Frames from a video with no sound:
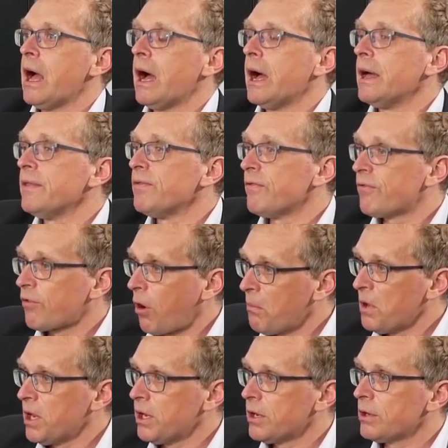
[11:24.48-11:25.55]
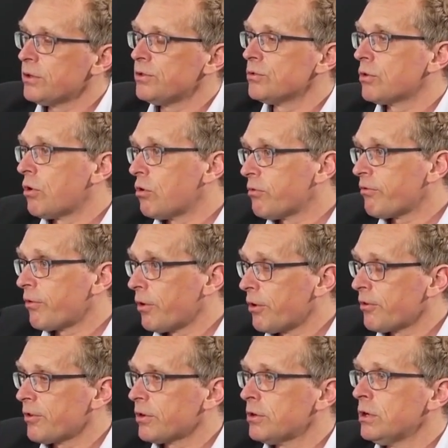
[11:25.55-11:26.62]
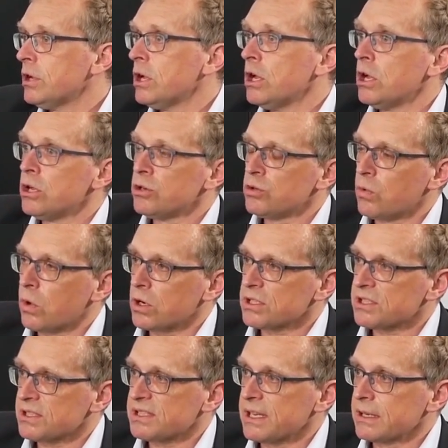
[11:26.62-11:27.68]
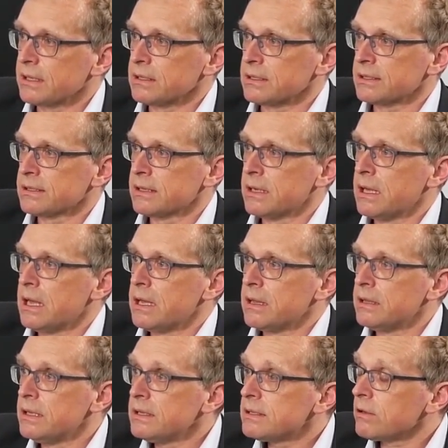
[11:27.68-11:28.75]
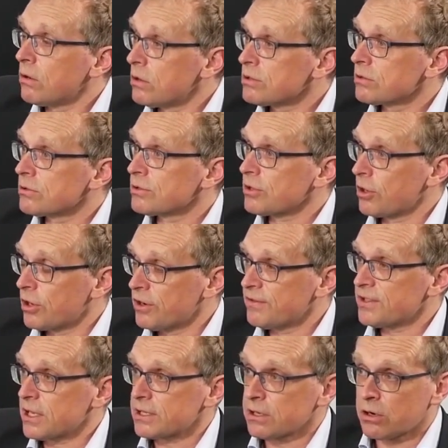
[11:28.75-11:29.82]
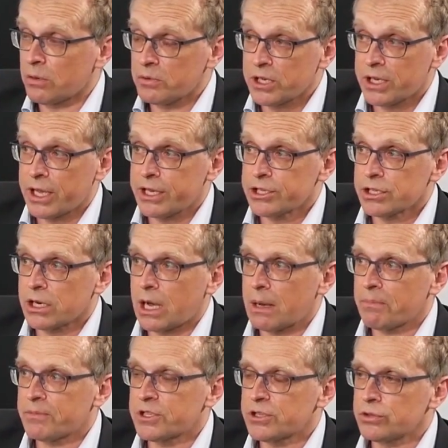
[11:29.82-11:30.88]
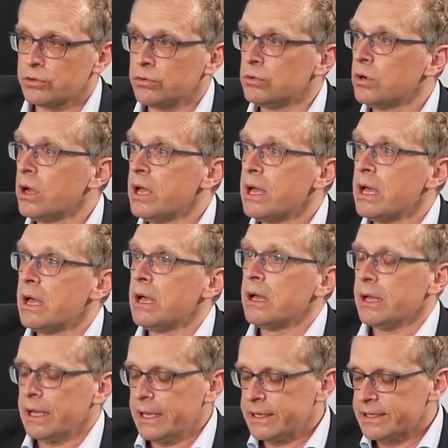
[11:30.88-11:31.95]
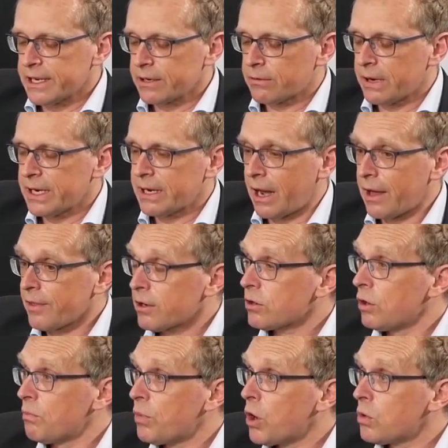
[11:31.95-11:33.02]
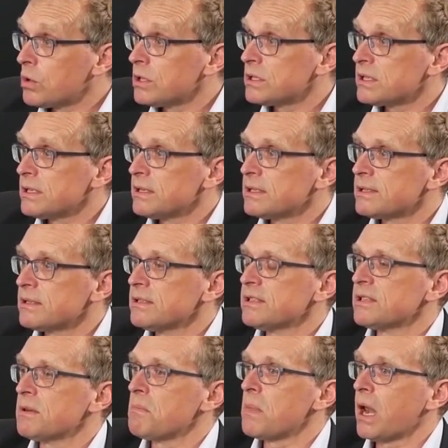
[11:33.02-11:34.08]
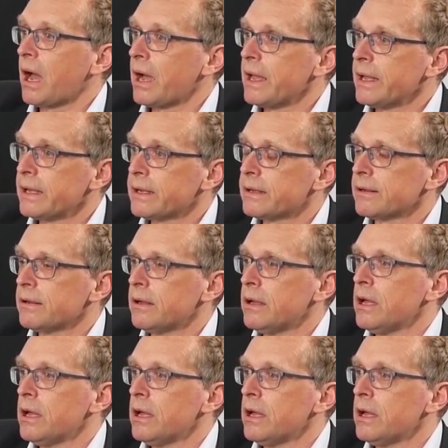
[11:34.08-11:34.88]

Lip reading: and from here you go further towards the signals. This also serves as a communication hub to integrate other components in the system, like